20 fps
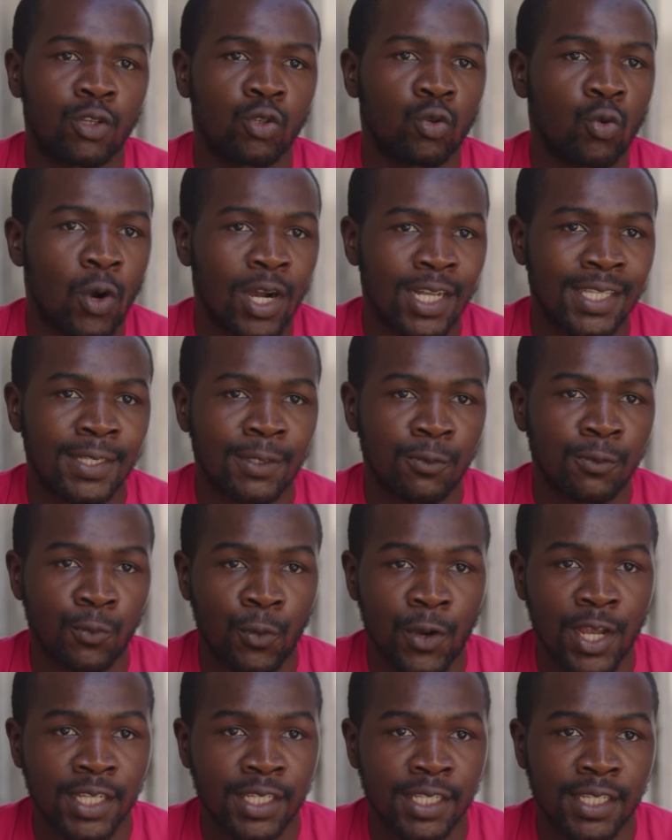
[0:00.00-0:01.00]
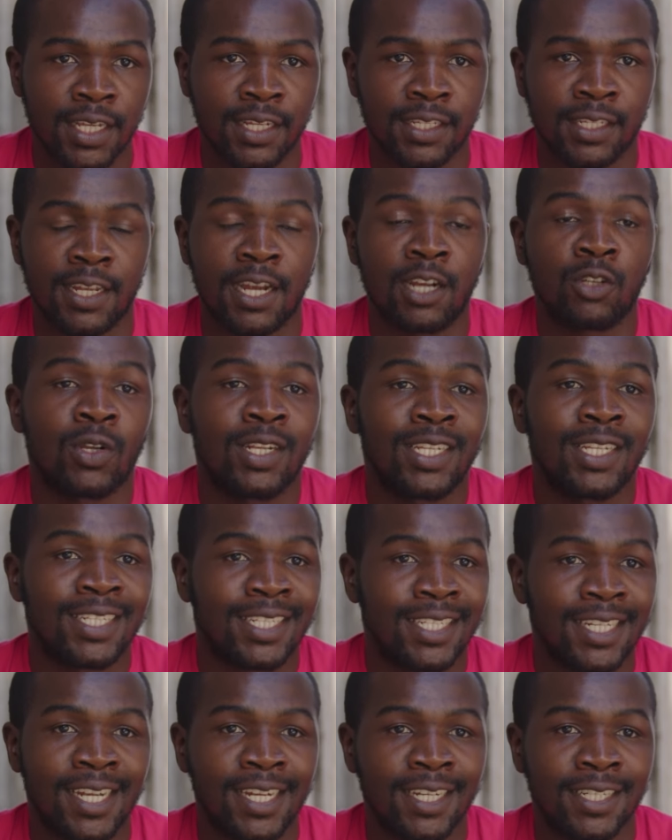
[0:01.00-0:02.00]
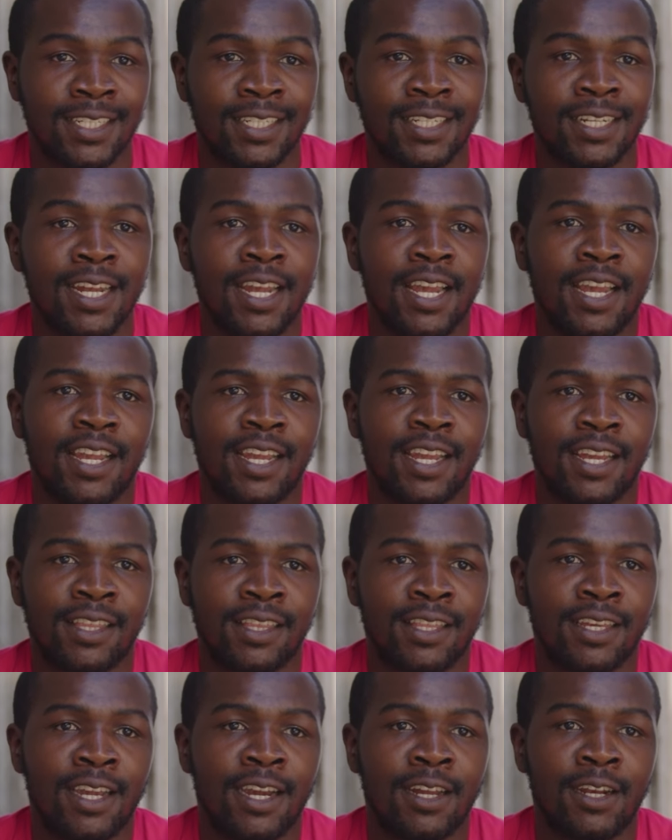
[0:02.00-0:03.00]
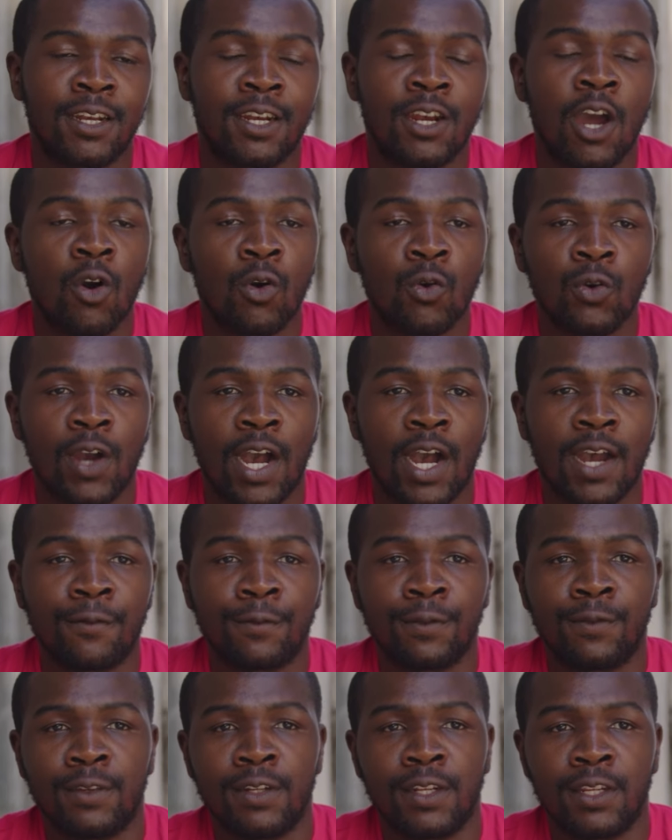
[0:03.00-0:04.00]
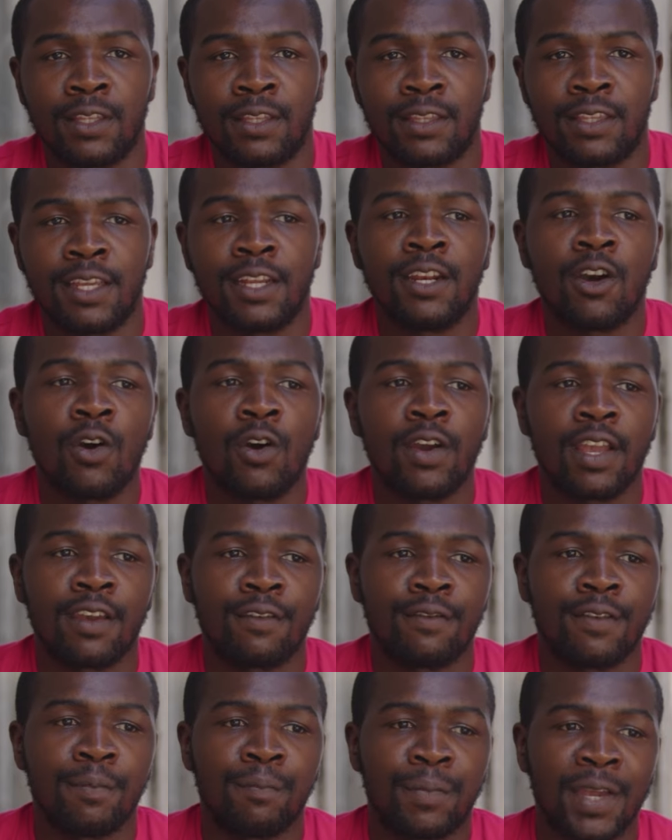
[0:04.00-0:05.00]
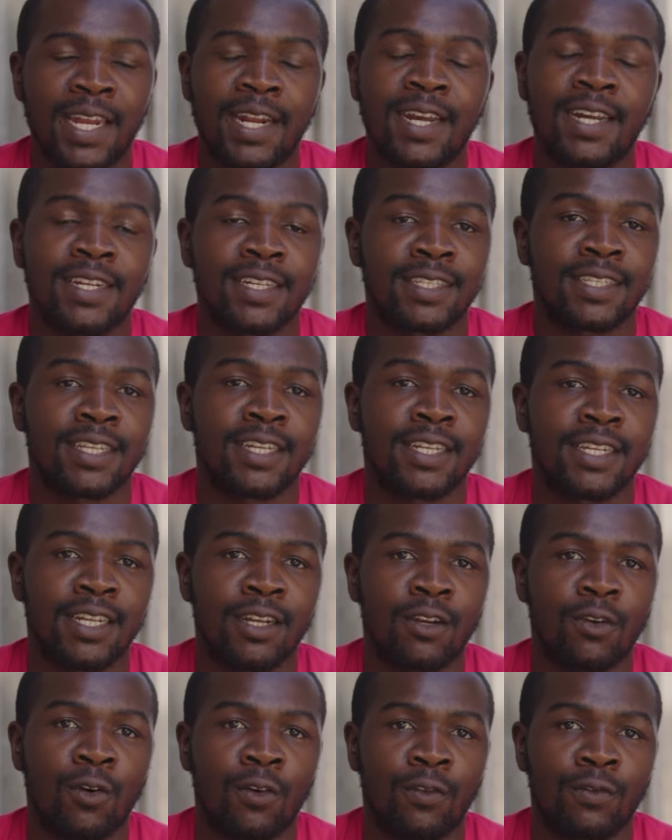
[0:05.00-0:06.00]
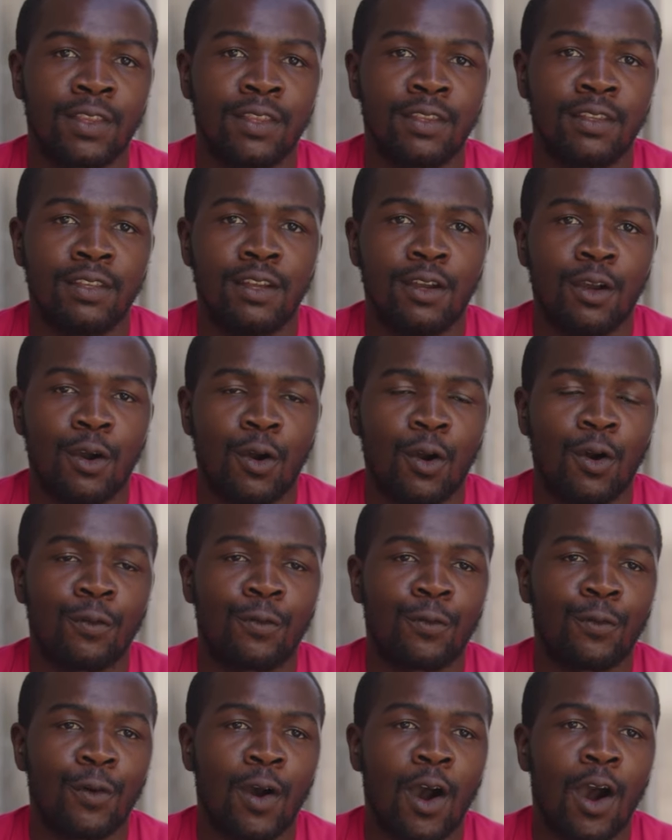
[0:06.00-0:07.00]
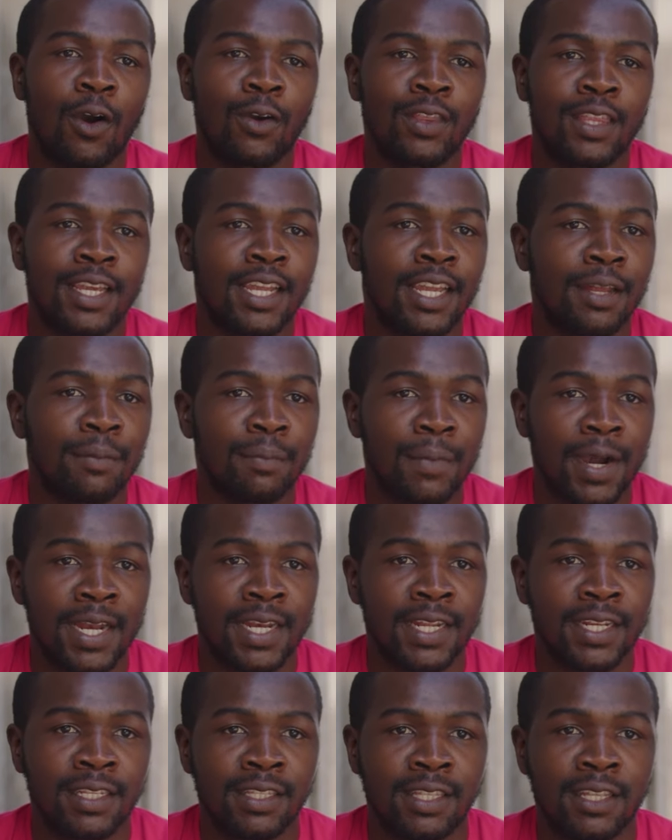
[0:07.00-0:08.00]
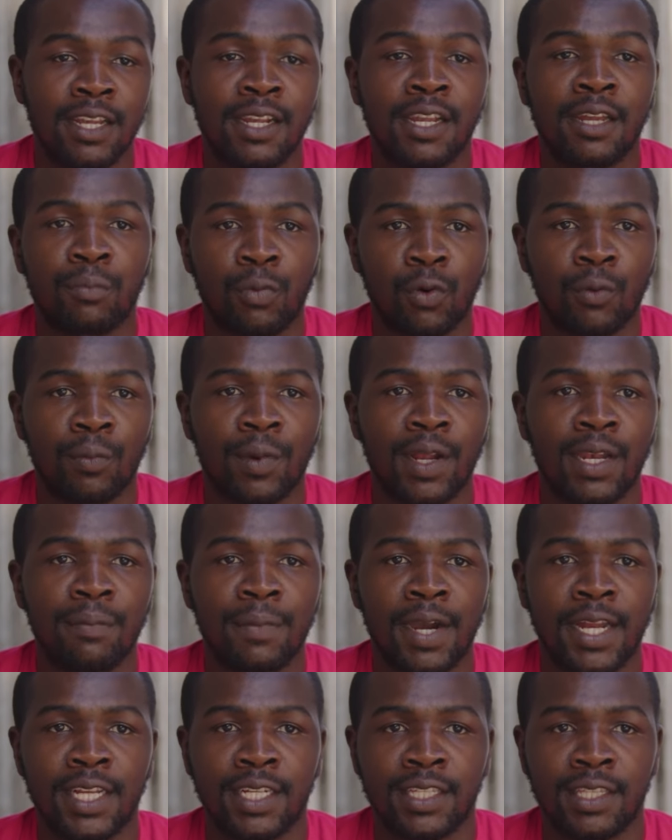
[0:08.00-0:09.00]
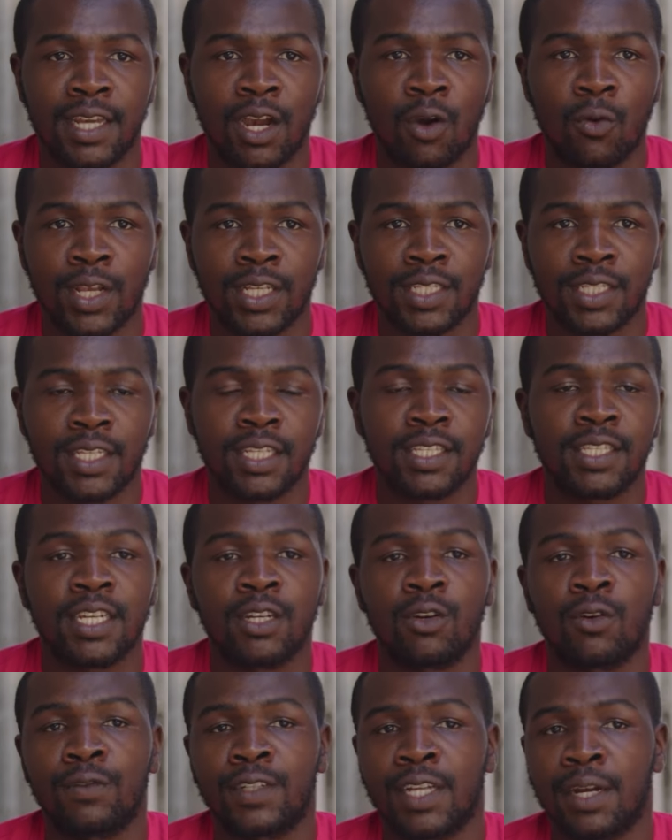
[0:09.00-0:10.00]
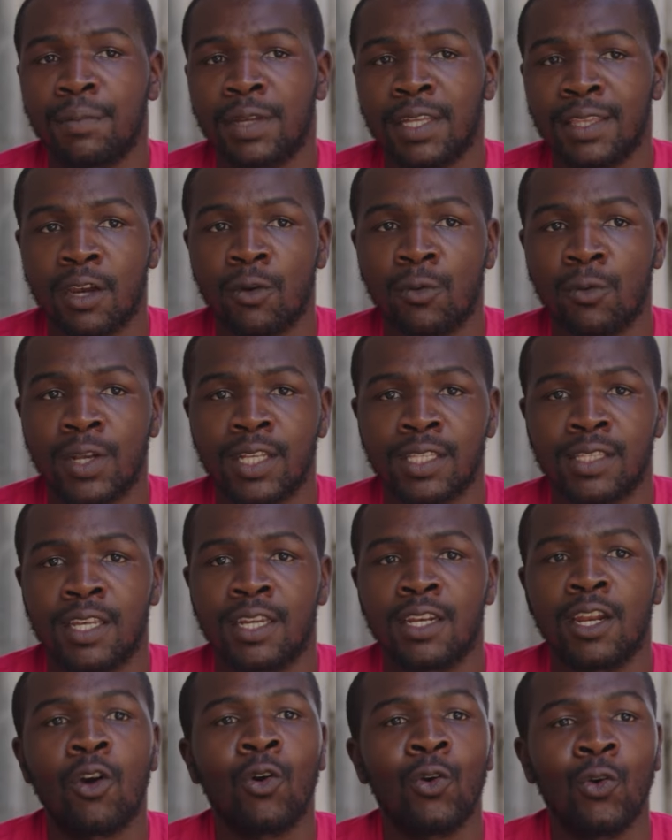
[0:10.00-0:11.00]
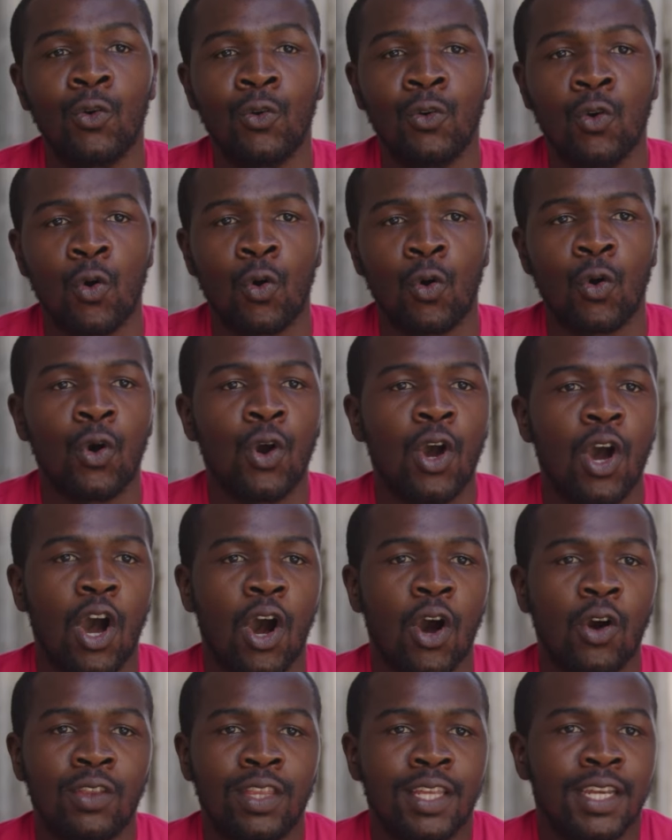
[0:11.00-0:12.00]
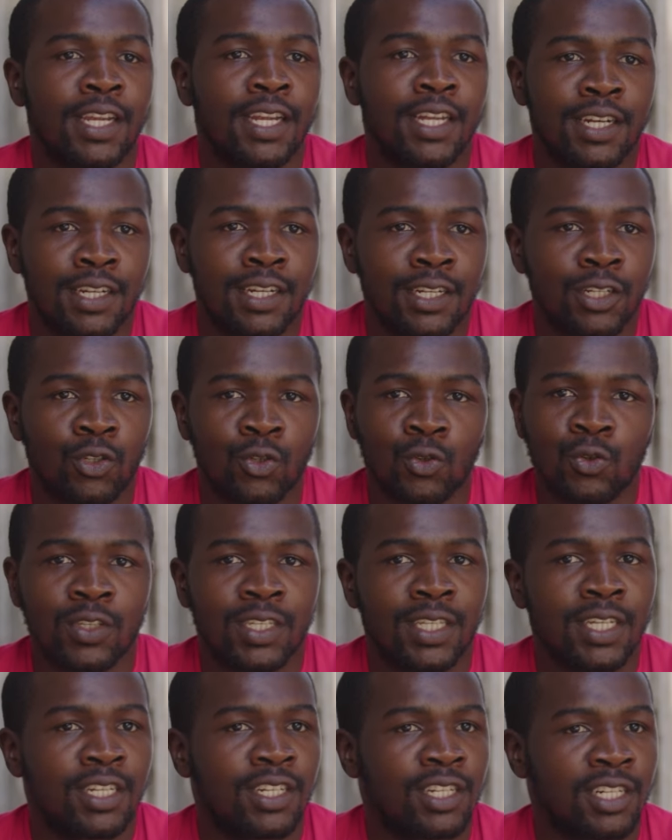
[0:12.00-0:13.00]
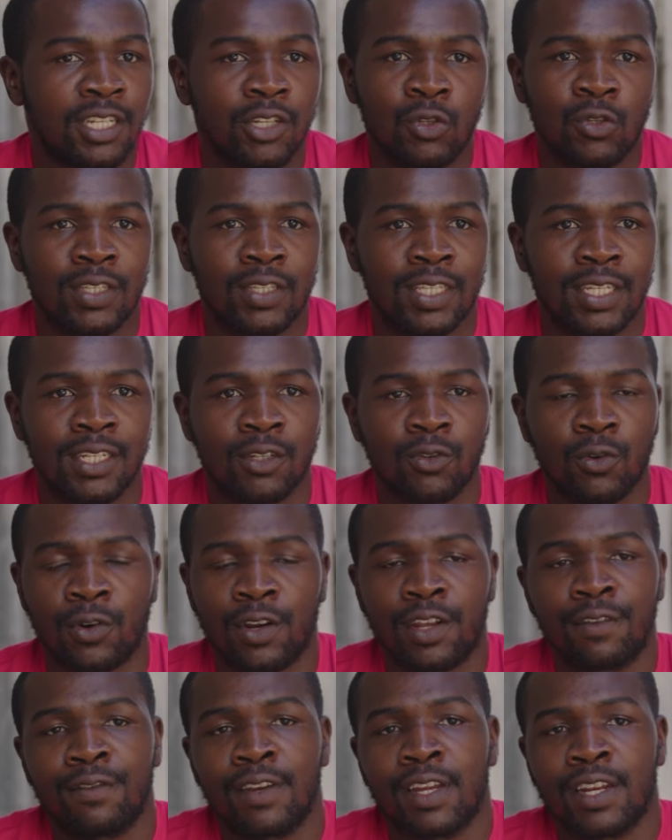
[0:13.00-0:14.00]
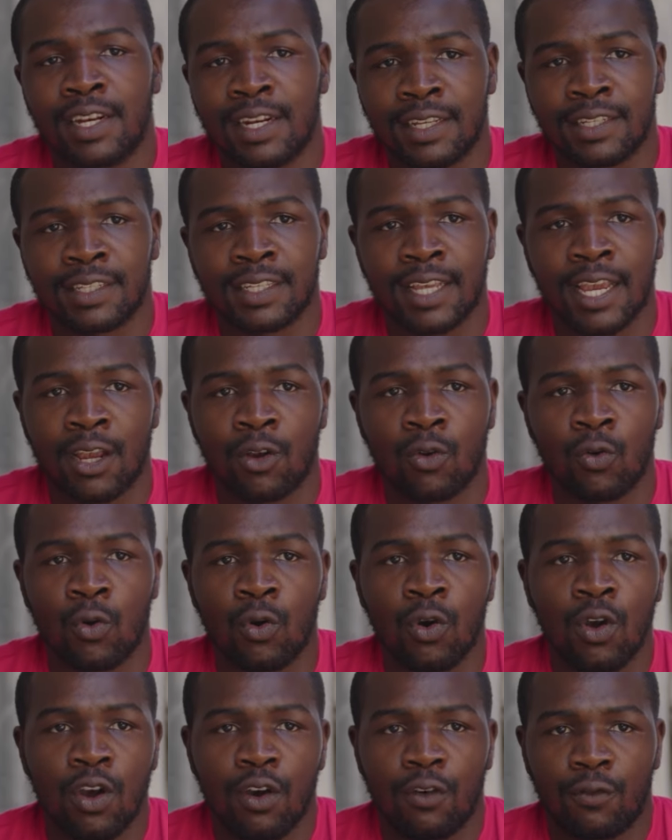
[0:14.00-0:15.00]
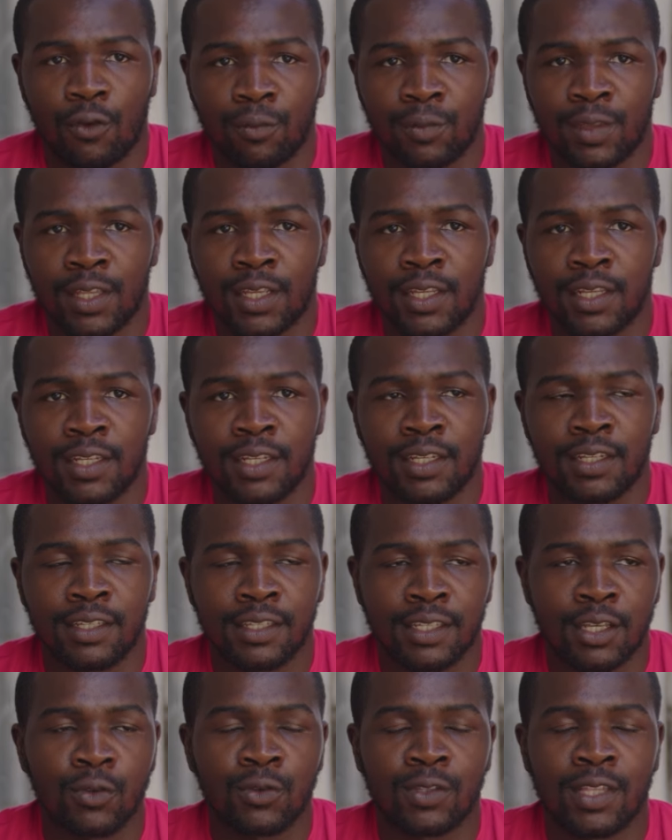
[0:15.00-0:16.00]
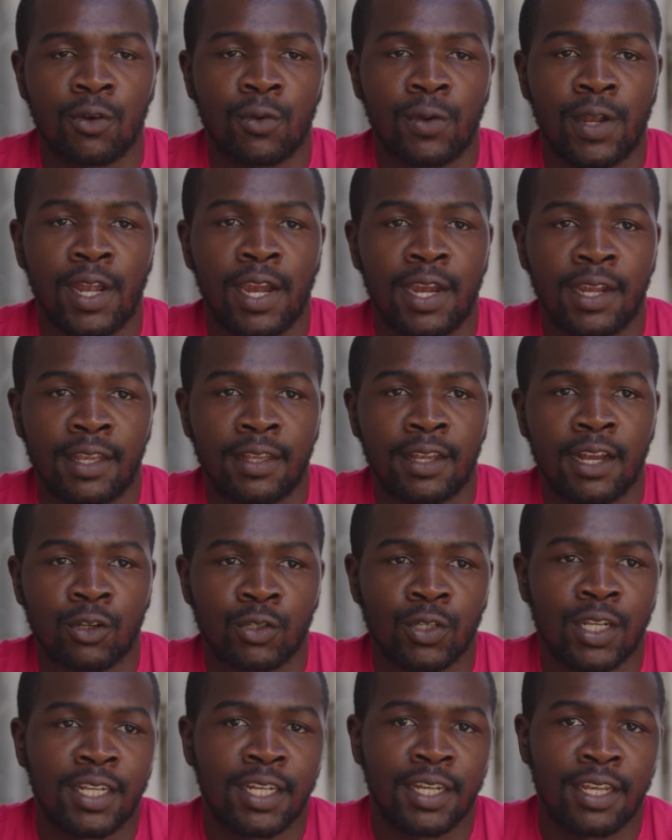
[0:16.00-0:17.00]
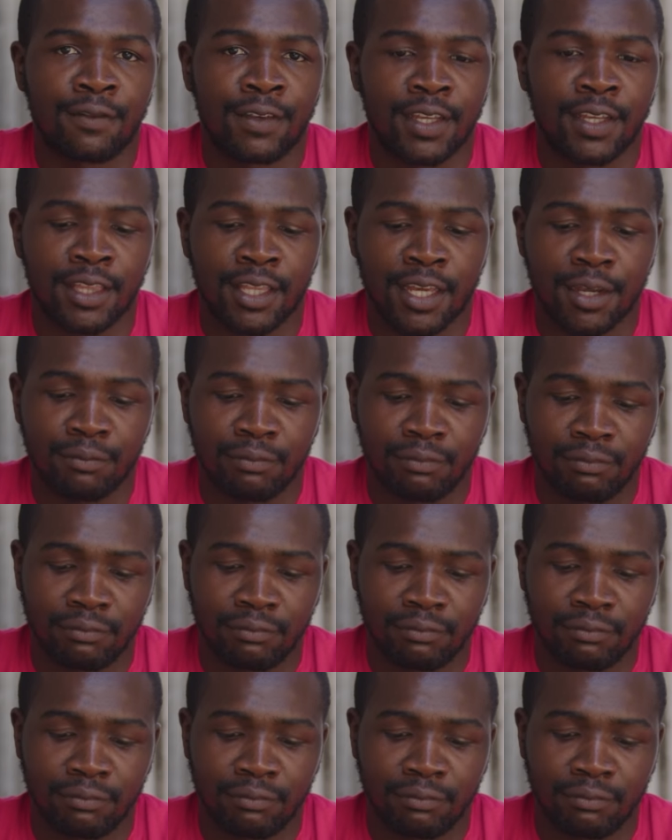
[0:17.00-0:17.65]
towards waste has actually changed and they are now uh, they now have a better understanding of of how they can manage they can properly manage their waste instead of dumping their waste they now know how they can reduce it reuse it or even recycle from the skill that we are actually giving them